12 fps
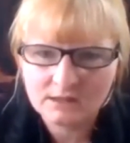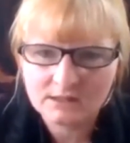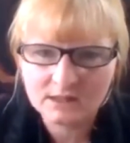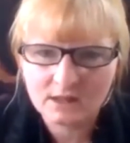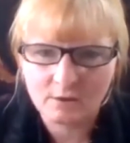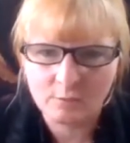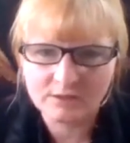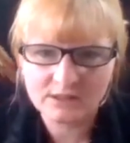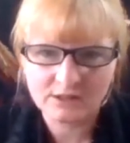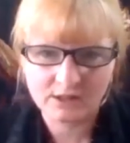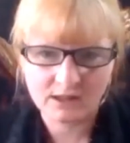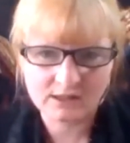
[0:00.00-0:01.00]
So what's
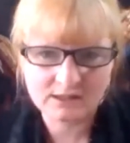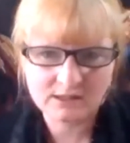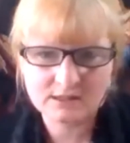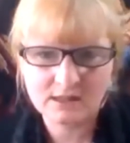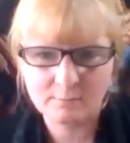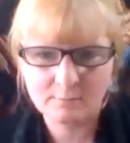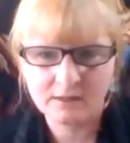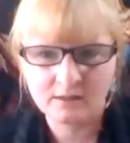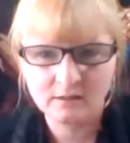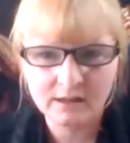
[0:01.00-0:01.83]
your guess? Am I going to